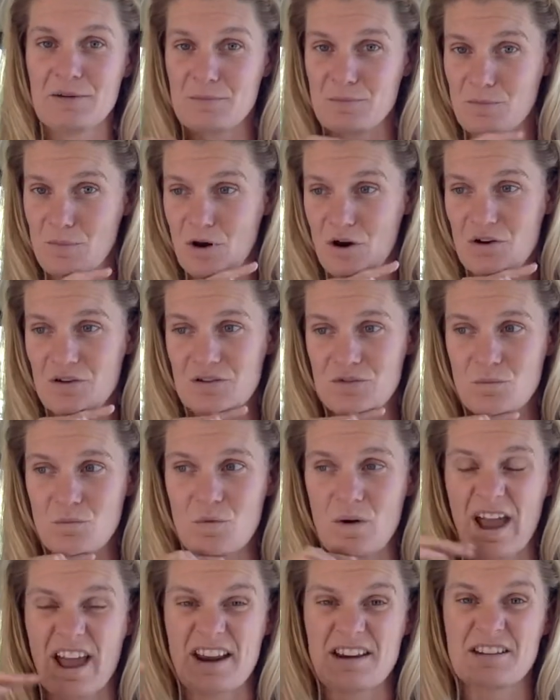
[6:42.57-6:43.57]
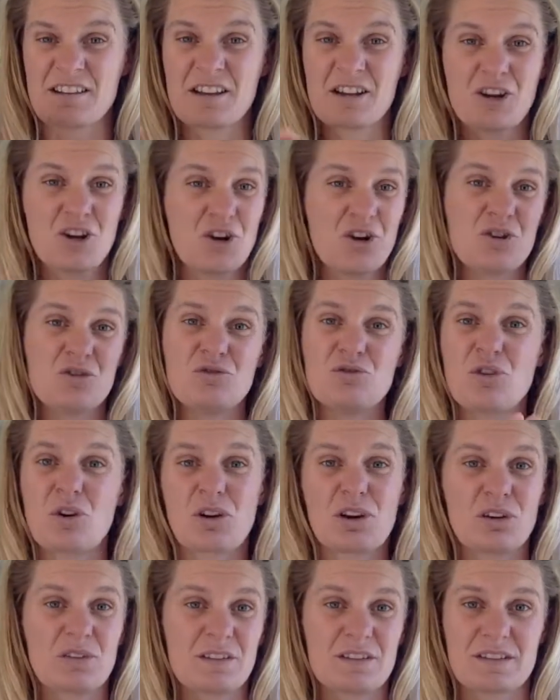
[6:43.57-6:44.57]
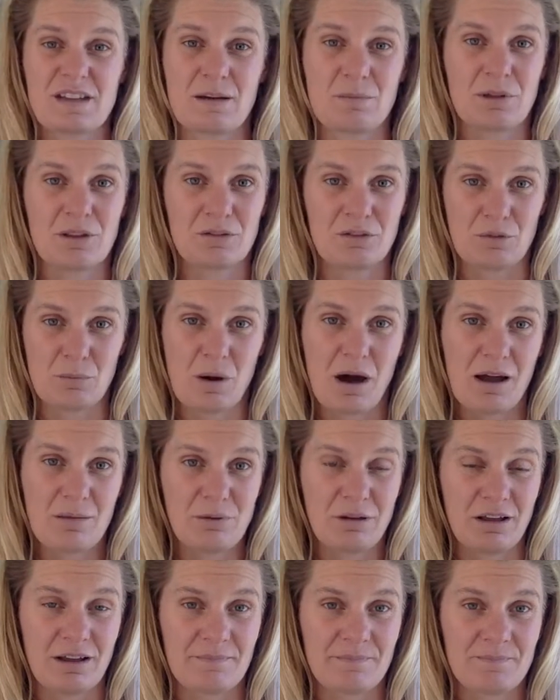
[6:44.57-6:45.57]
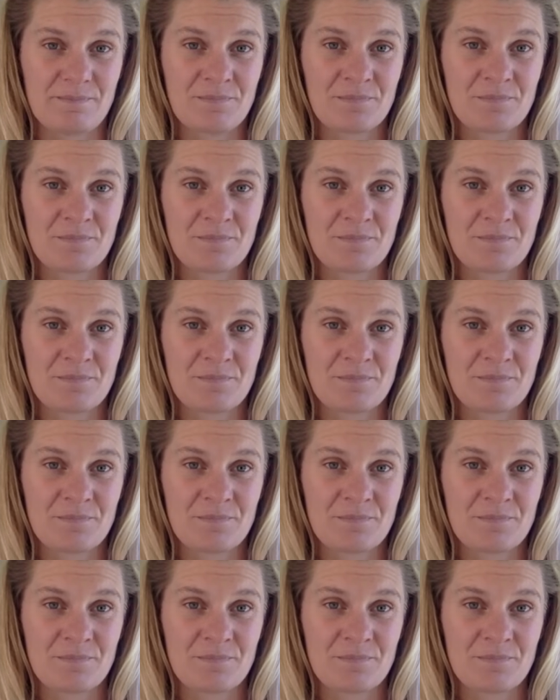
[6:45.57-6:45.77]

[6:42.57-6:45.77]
mode and not a lot that's coming through the pipeline?